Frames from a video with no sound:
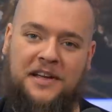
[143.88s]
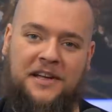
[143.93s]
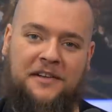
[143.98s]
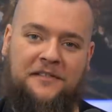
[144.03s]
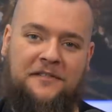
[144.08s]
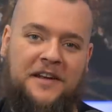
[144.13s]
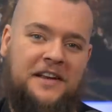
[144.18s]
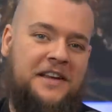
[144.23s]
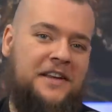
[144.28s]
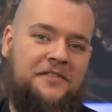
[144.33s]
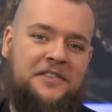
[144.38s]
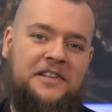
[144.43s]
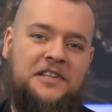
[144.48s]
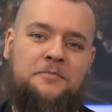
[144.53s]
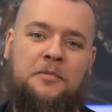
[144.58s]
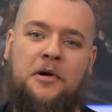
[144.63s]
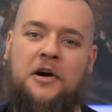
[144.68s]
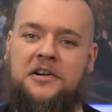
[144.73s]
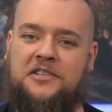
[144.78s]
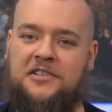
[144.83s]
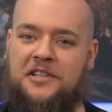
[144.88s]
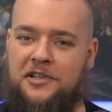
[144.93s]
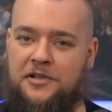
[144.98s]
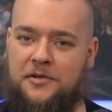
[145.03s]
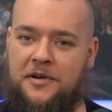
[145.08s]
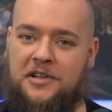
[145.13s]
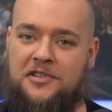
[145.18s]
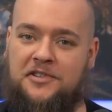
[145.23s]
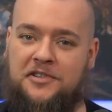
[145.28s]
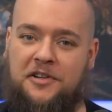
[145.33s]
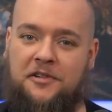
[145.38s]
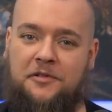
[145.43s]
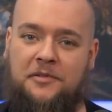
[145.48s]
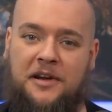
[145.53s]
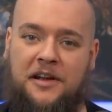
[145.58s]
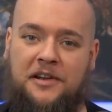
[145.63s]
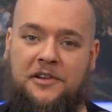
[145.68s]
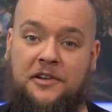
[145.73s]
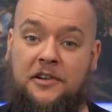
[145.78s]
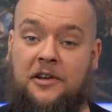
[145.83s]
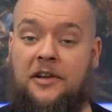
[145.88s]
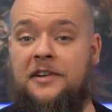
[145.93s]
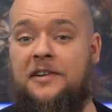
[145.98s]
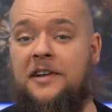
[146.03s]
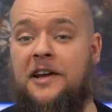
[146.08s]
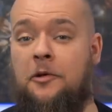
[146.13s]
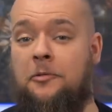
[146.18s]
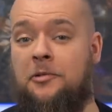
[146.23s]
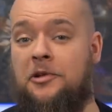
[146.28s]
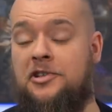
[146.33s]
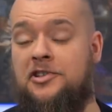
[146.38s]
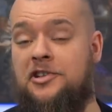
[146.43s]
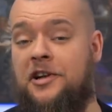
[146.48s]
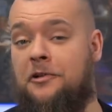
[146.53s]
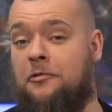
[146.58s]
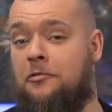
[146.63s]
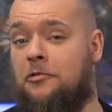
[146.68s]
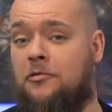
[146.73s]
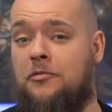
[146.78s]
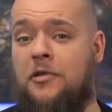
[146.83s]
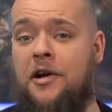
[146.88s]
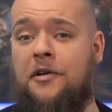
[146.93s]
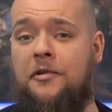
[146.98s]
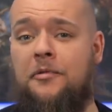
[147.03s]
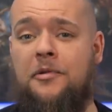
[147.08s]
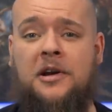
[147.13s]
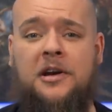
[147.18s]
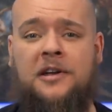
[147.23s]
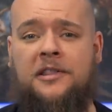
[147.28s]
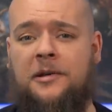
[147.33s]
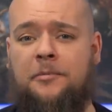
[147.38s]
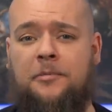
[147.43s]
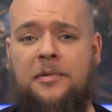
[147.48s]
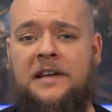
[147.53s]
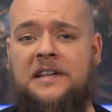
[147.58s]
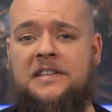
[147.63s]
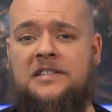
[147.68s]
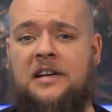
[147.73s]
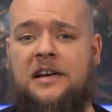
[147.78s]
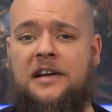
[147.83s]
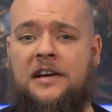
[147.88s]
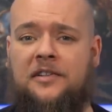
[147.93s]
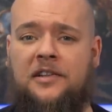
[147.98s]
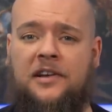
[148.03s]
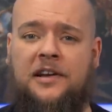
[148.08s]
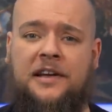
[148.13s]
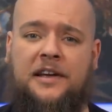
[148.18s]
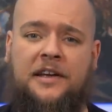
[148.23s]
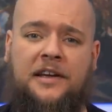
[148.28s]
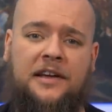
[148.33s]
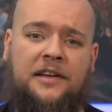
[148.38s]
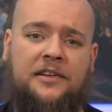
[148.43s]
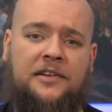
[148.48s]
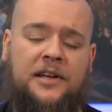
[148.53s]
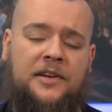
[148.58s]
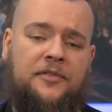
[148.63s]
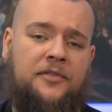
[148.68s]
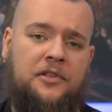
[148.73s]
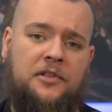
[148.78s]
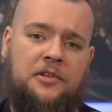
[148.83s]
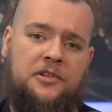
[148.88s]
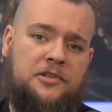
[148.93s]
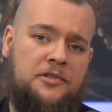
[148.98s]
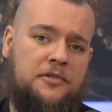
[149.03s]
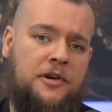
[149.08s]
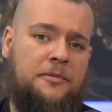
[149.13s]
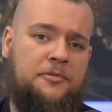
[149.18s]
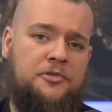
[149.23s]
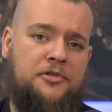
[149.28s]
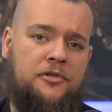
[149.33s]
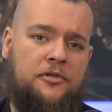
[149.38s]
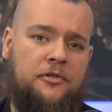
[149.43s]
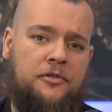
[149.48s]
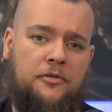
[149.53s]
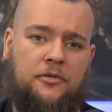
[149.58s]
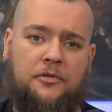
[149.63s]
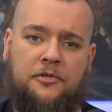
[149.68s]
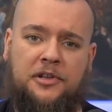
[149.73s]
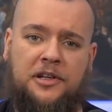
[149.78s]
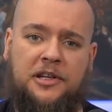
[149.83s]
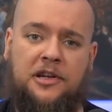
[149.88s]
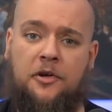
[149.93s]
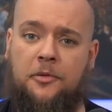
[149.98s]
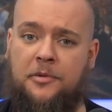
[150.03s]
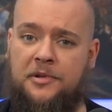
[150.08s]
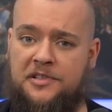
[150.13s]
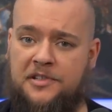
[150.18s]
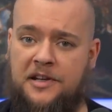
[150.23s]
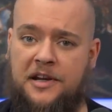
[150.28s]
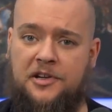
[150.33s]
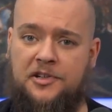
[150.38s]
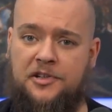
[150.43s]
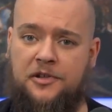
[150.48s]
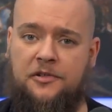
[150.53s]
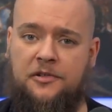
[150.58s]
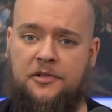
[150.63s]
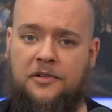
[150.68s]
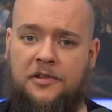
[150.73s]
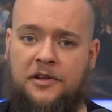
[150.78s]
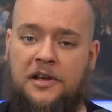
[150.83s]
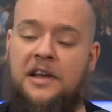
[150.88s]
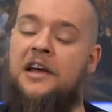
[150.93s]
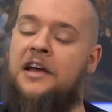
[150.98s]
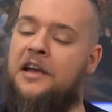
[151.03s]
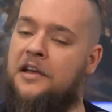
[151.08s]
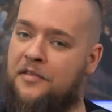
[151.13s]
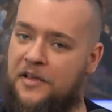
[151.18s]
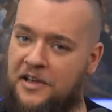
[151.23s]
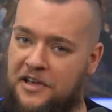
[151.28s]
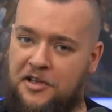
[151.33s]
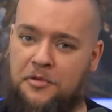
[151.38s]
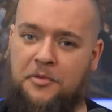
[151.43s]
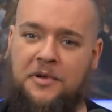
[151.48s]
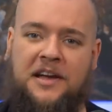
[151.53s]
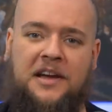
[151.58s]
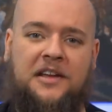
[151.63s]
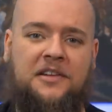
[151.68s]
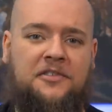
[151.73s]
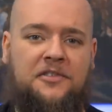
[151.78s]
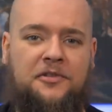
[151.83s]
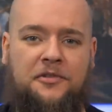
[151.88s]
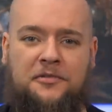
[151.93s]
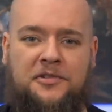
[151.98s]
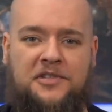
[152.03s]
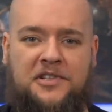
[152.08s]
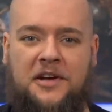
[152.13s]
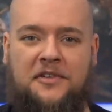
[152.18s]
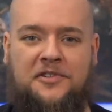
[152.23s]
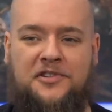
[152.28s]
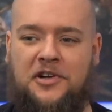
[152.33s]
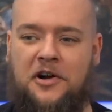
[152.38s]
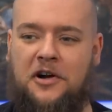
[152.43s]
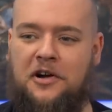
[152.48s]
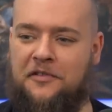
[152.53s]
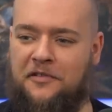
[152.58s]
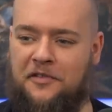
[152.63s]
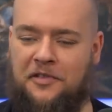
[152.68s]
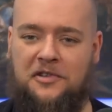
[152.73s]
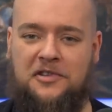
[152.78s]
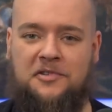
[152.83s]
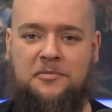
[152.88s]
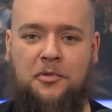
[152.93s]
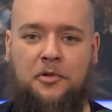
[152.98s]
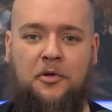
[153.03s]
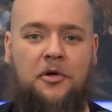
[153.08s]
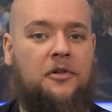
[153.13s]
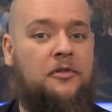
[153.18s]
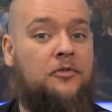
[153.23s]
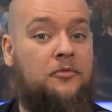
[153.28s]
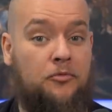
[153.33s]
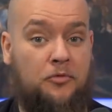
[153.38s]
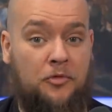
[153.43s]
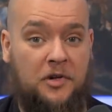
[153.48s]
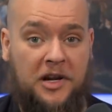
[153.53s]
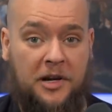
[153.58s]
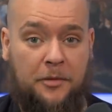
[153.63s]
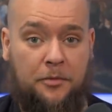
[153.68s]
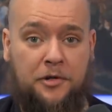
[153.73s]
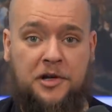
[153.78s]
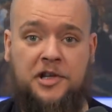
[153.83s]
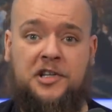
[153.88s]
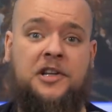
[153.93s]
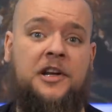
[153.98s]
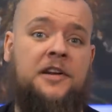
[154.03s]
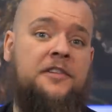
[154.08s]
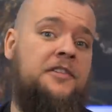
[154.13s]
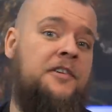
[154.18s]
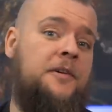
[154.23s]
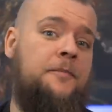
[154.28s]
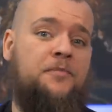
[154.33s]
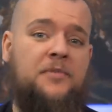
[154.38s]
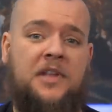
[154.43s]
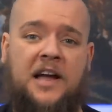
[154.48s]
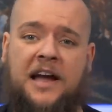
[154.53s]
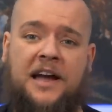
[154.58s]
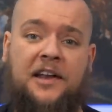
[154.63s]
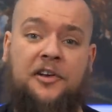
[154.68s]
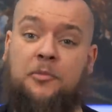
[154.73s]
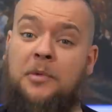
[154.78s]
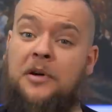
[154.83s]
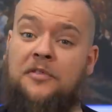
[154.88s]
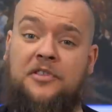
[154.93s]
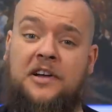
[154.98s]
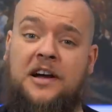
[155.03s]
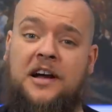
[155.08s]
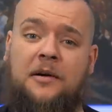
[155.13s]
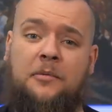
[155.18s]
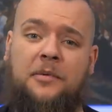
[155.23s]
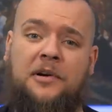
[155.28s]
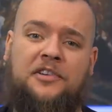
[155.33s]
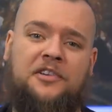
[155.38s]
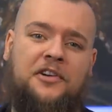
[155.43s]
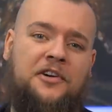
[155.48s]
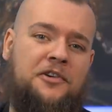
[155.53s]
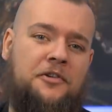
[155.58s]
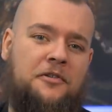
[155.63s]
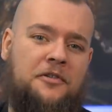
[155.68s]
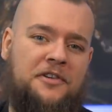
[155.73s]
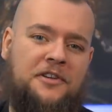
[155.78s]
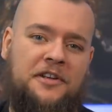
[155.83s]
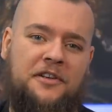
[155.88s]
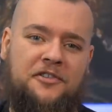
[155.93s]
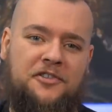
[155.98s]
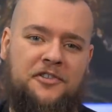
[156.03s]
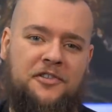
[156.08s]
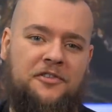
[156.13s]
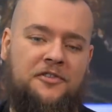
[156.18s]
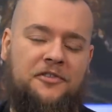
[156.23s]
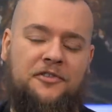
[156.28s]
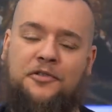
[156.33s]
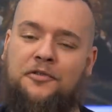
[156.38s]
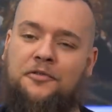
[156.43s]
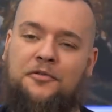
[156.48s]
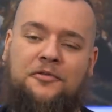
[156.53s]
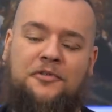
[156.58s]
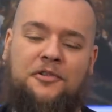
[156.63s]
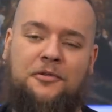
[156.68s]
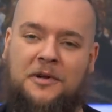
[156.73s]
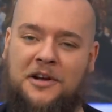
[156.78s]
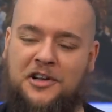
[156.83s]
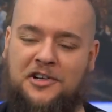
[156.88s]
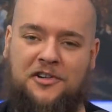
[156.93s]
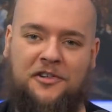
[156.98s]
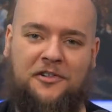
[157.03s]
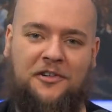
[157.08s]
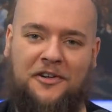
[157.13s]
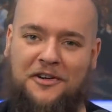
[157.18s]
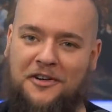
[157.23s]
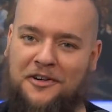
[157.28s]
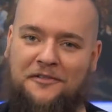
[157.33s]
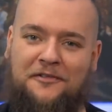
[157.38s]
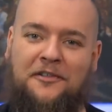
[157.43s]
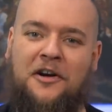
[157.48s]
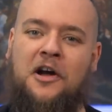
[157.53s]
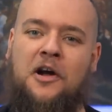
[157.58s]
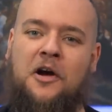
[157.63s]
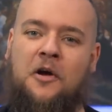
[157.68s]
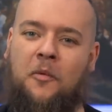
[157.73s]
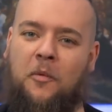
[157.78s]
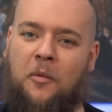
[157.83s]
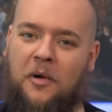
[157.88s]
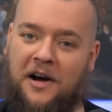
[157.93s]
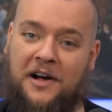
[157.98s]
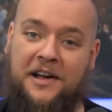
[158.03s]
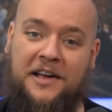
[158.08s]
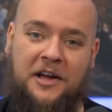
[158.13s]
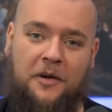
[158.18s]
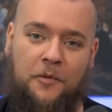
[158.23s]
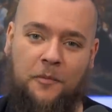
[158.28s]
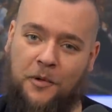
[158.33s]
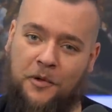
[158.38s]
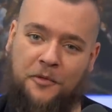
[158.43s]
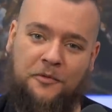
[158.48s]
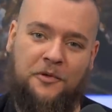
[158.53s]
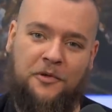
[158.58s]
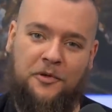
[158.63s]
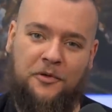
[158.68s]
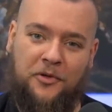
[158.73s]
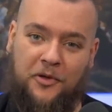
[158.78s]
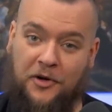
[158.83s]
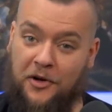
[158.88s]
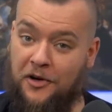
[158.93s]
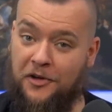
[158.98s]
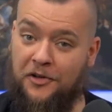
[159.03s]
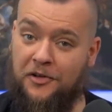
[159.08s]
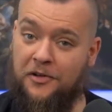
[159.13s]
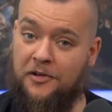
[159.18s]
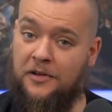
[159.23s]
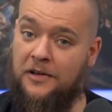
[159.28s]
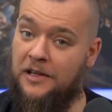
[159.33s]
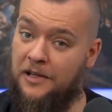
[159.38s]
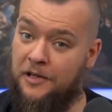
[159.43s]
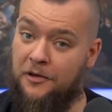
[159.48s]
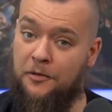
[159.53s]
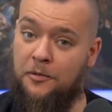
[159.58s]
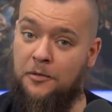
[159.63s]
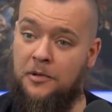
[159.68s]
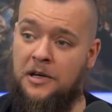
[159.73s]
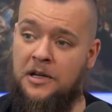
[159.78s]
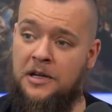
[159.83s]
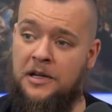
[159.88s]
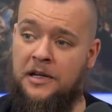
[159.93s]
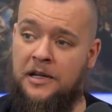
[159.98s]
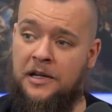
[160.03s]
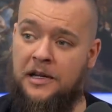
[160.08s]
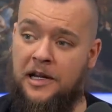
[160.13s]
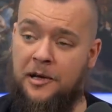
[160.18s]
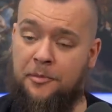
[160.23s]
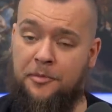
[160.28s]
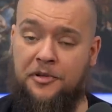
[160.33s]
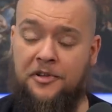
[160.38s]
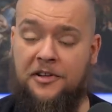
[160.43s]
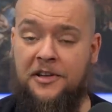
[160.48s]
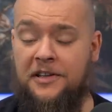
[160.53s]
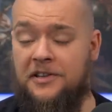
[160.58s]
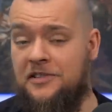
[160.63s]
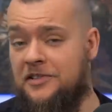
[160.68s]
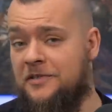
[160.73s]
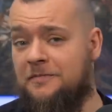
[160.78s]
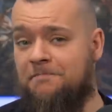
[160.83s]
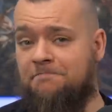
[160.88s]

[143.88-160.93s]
if any of these perks interest you, and you'd like to help this channel grow, then please click the link in either the description or the comment section. Thank you again to Surfshark for the support, really appreciate it. And with that, we'll turn our attention to the question of, why won't God heal amputees?